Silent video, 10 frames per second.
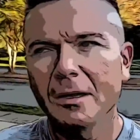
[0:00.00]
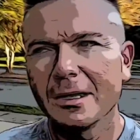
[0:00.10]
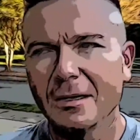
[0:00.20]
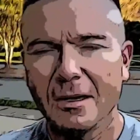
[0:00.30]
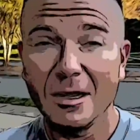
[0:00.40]

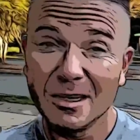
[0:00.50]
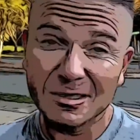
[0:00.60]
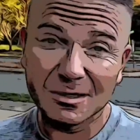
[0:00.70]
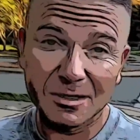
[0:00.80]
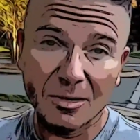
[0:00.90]
And, and this
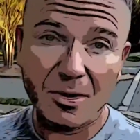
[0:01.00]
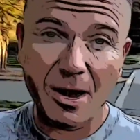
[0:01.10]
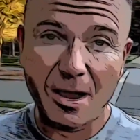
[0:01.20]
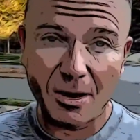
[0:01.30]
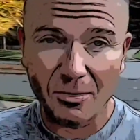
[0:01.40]
is it right
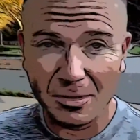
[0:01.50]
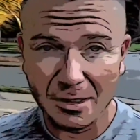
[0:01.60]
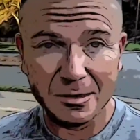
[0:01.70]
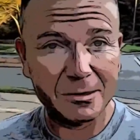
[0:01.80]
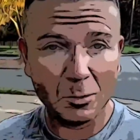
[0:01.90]
now. Like,
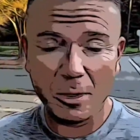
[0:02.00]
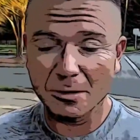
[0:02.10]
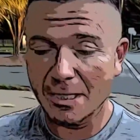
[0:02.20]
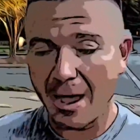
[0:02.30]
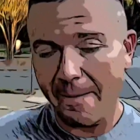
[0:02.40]
this is where
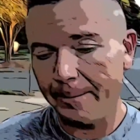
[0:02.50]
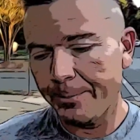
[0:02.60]
it's at.